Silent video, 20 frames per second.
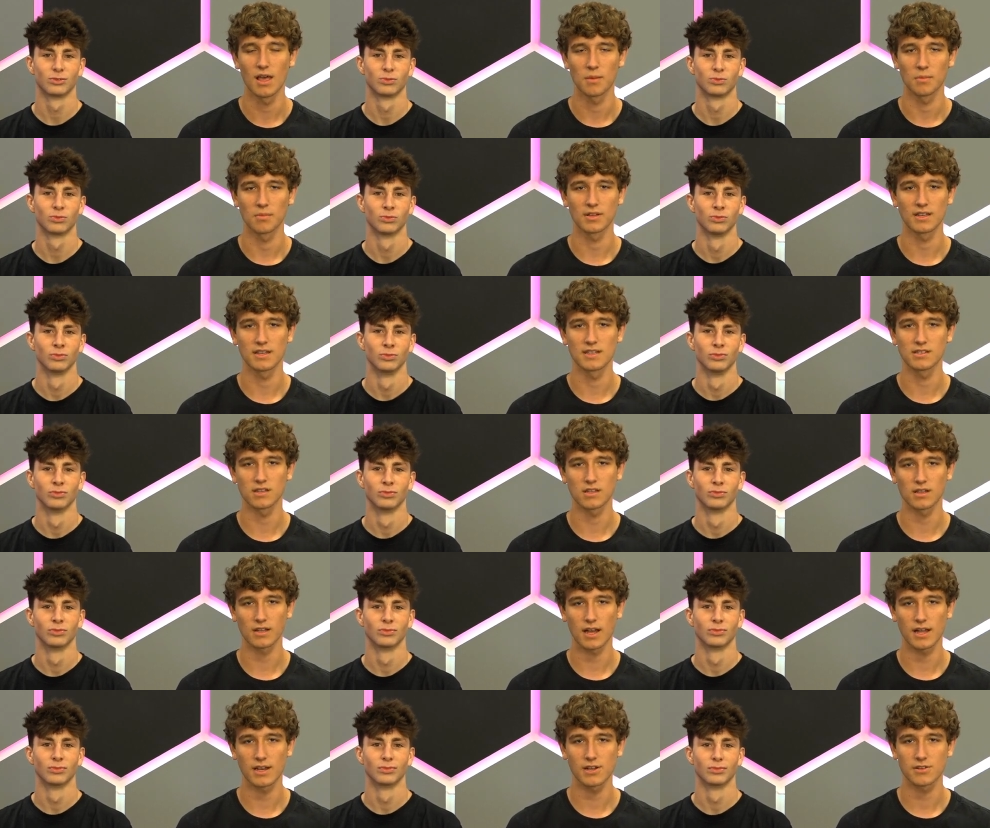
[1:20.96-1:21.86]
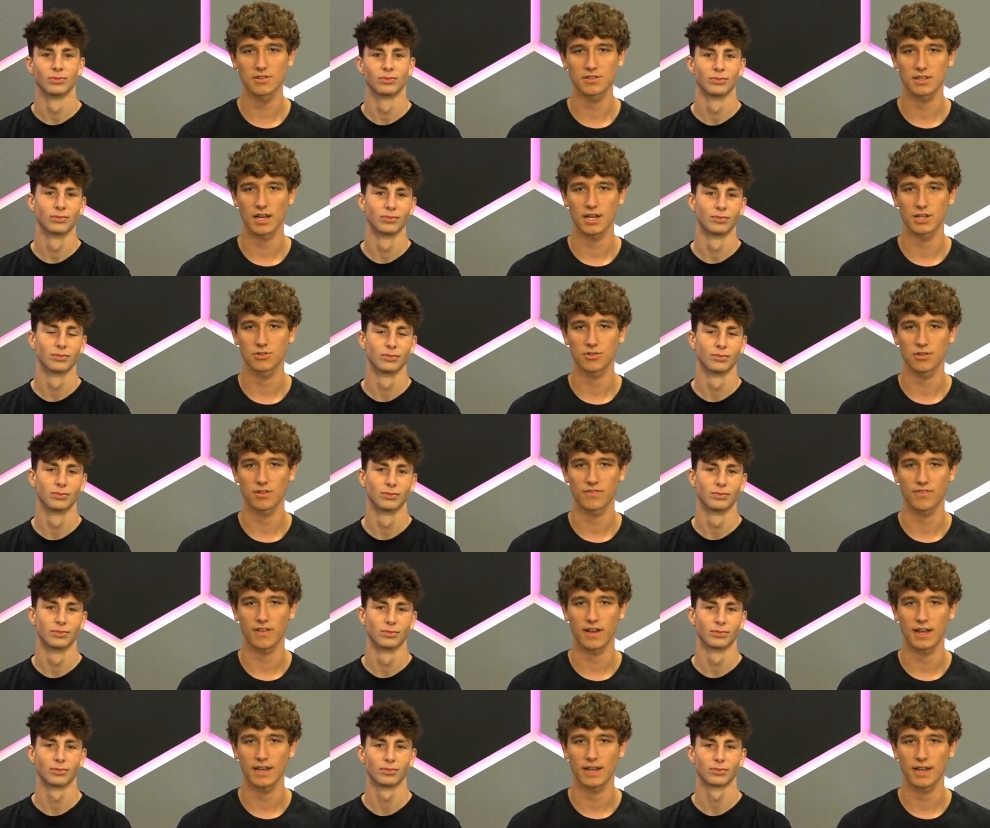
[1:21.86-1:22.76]
Speaker 1: Please look on your schedule to
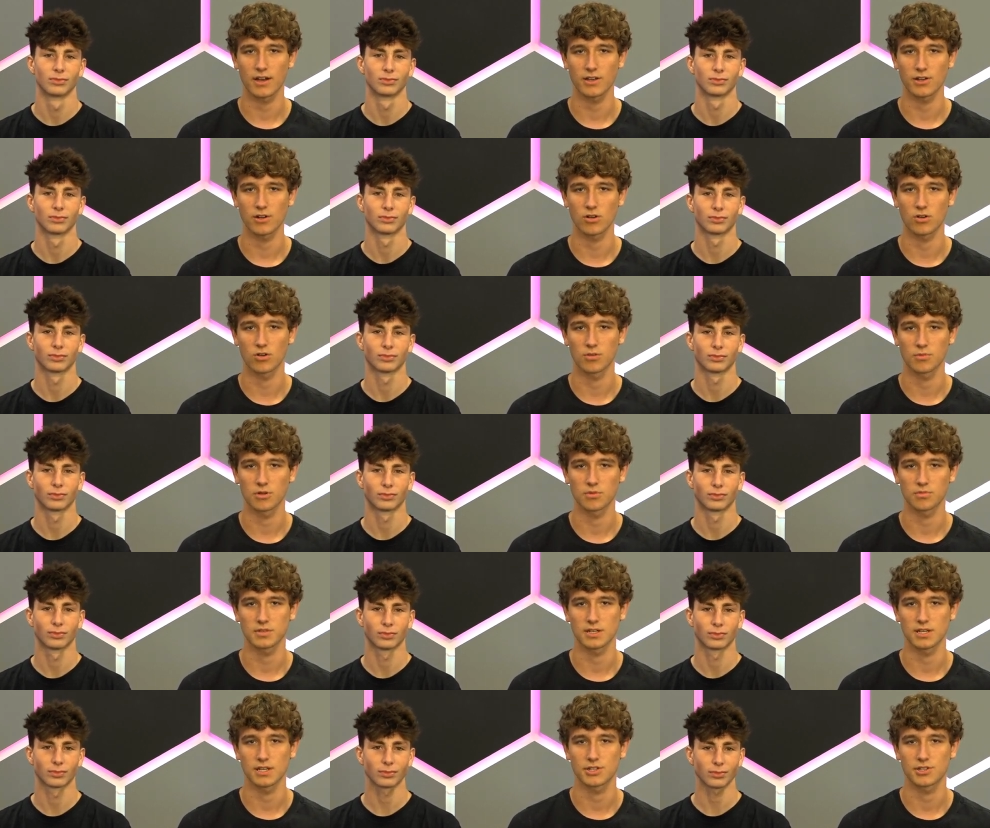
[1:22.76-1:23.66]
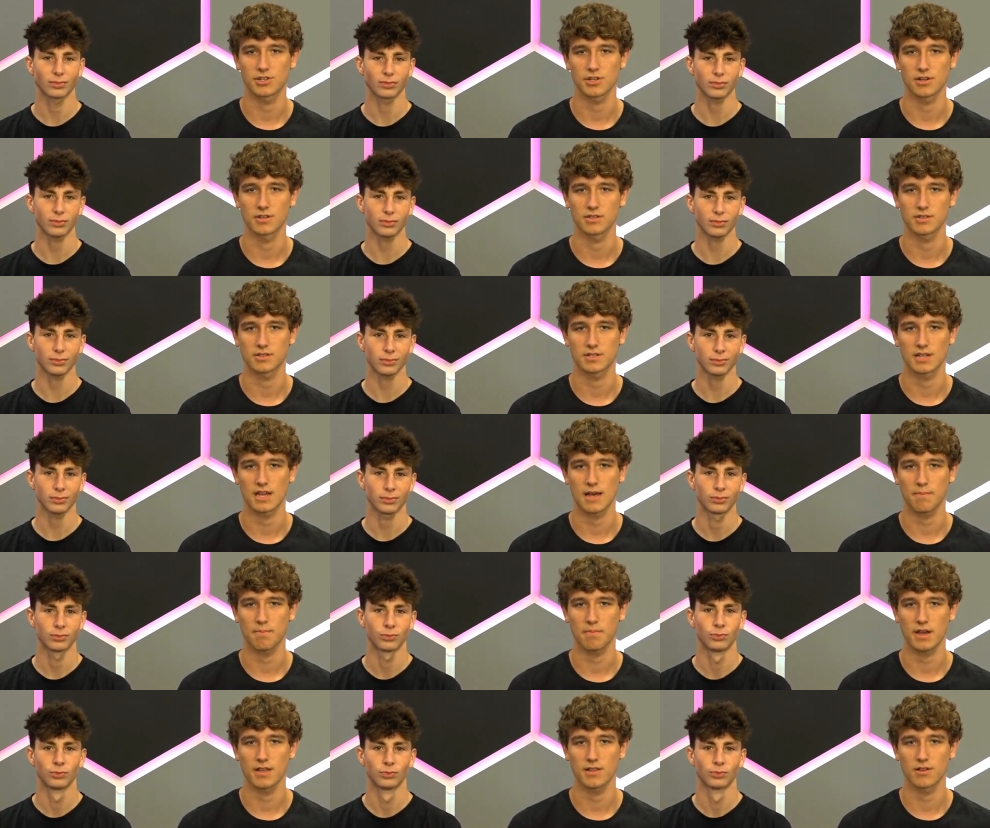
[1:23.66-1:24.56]
find out your homeroom teacher and
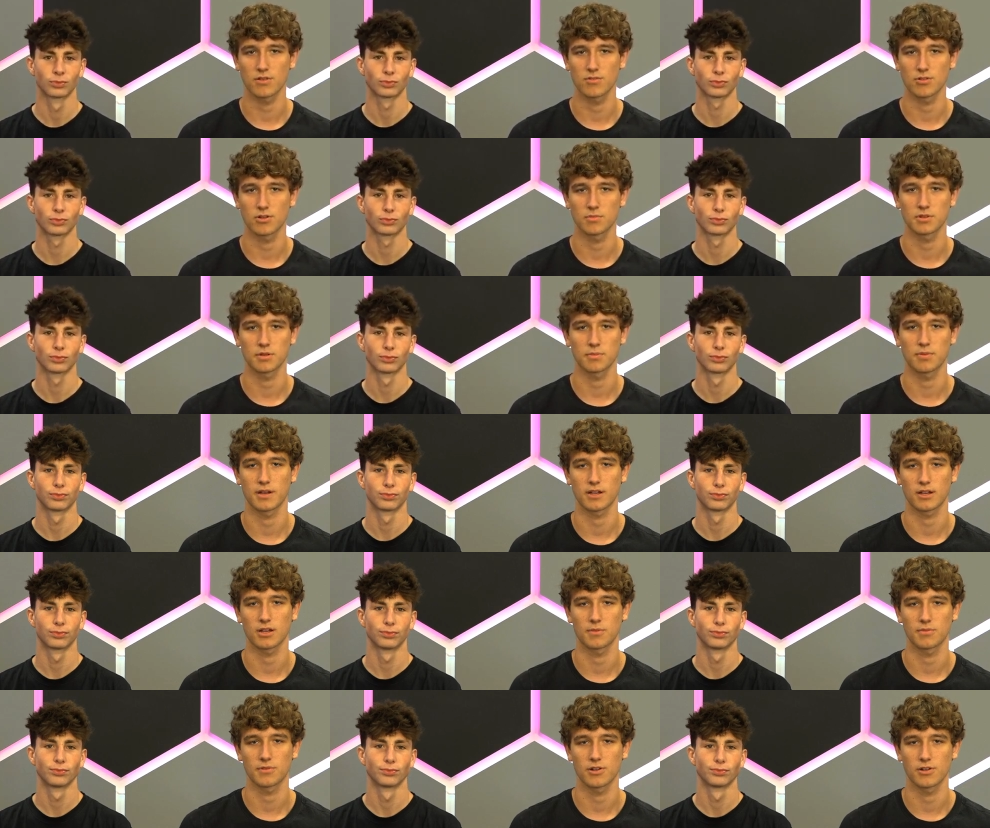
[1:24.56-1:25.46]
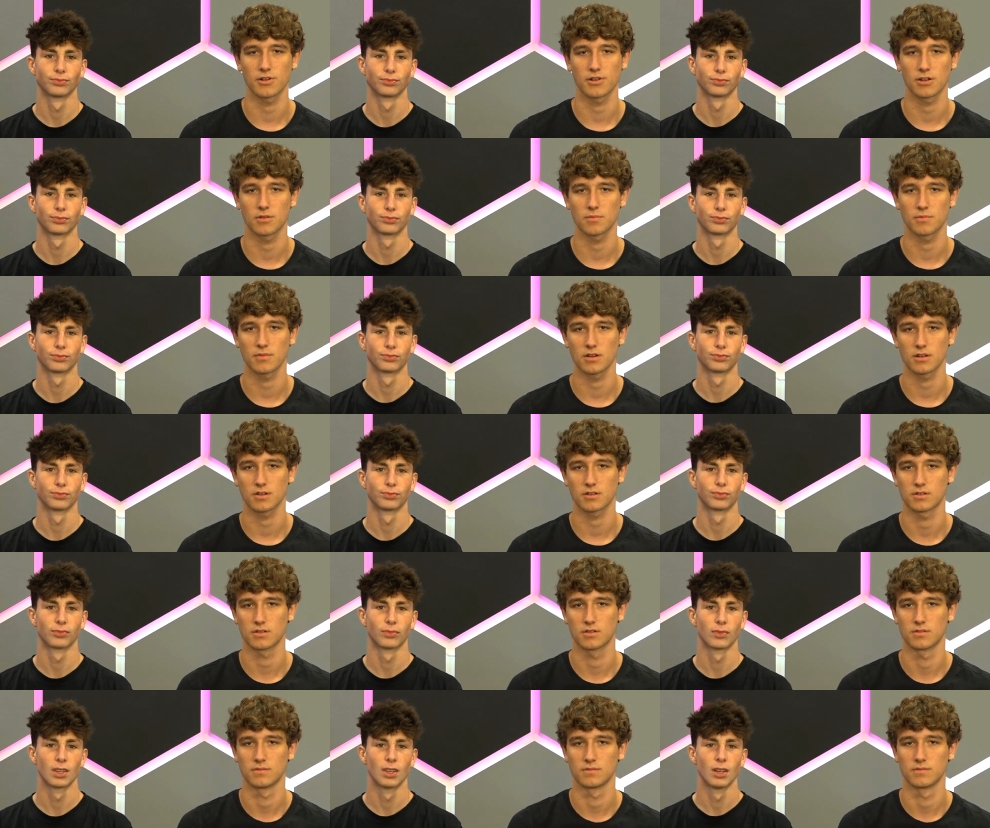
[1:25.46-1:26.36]
stop by their room to pick up your
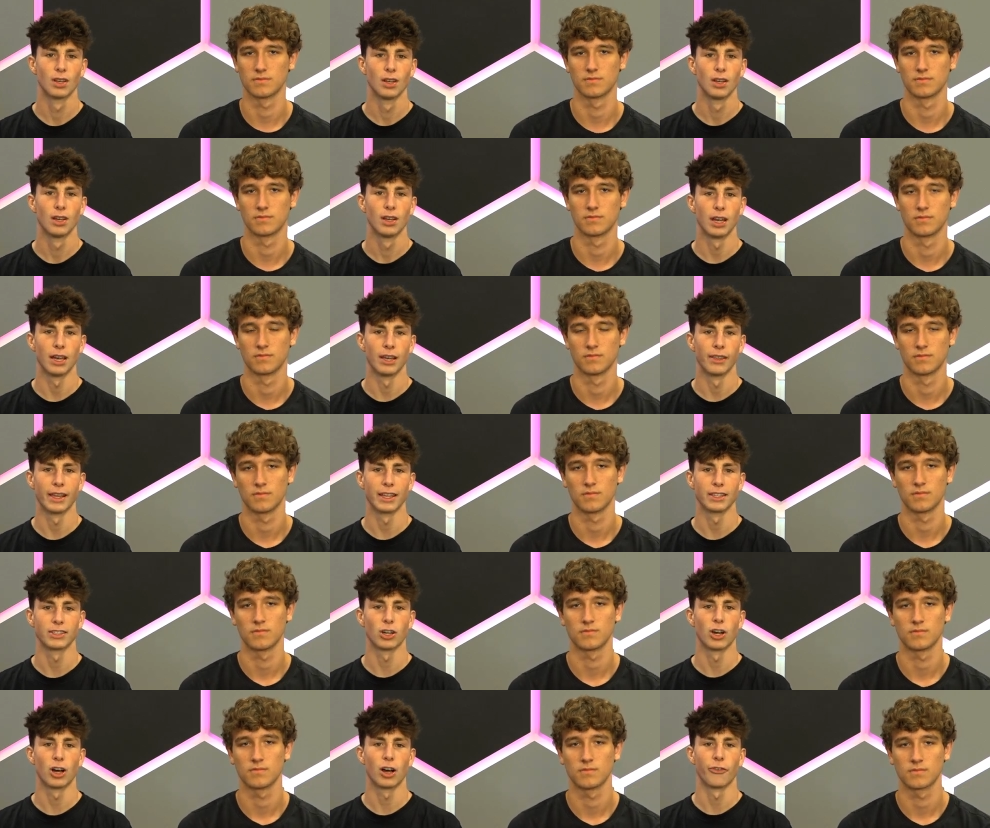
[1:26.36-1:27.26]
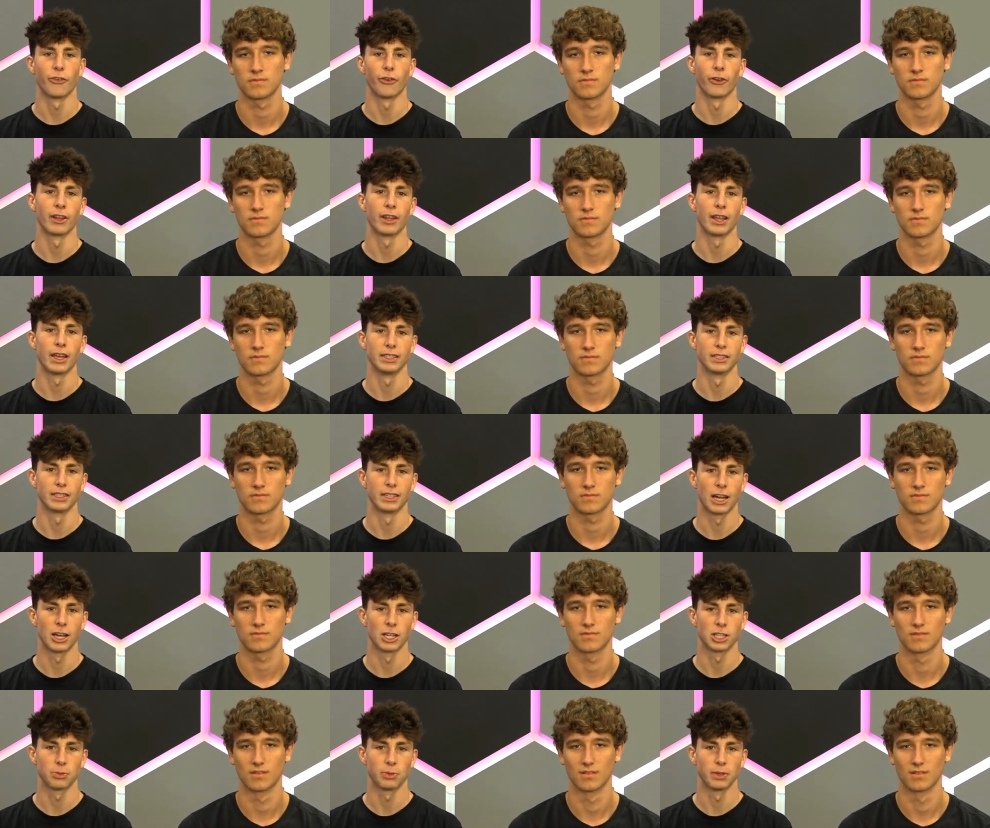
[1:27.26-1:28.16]
yearbooks. And that's all for today's
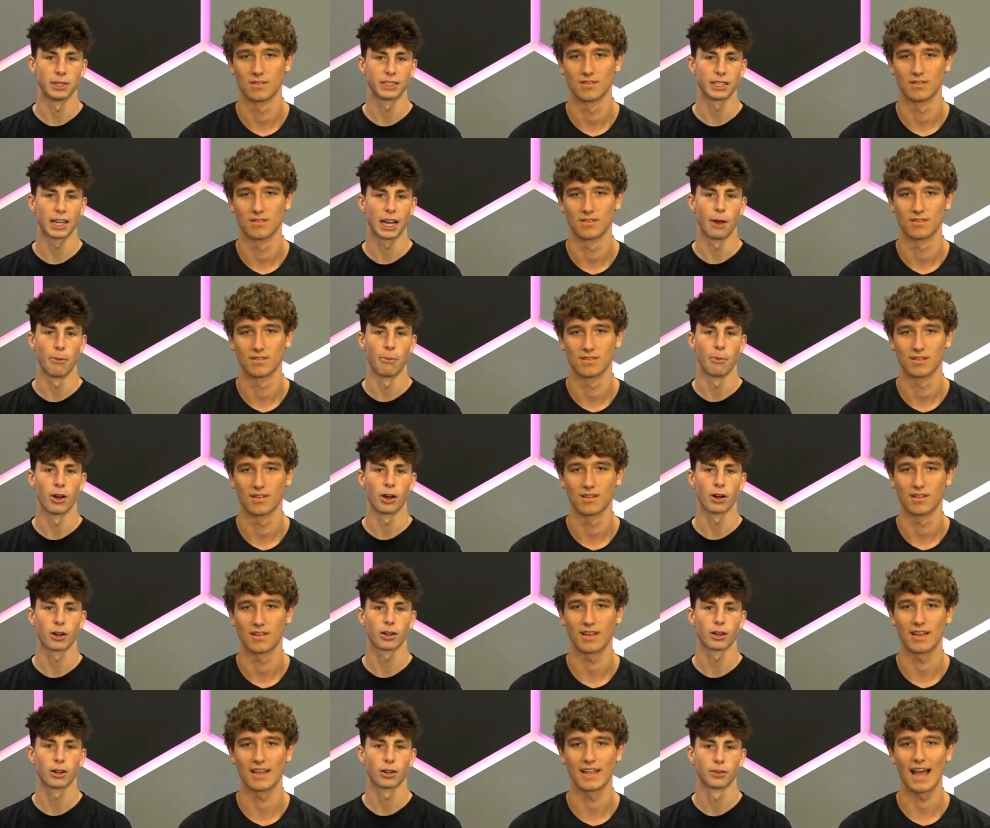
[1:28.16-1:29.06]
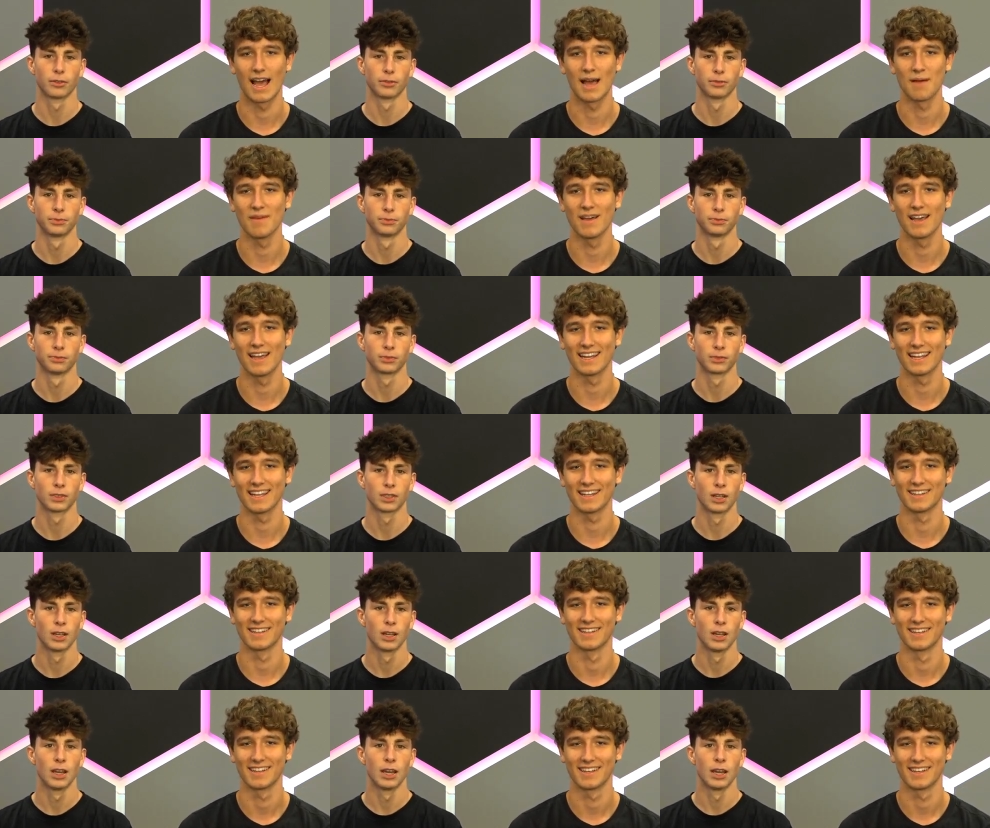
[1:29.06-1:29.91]
announcements. I'm Mark. And I'm Aiden.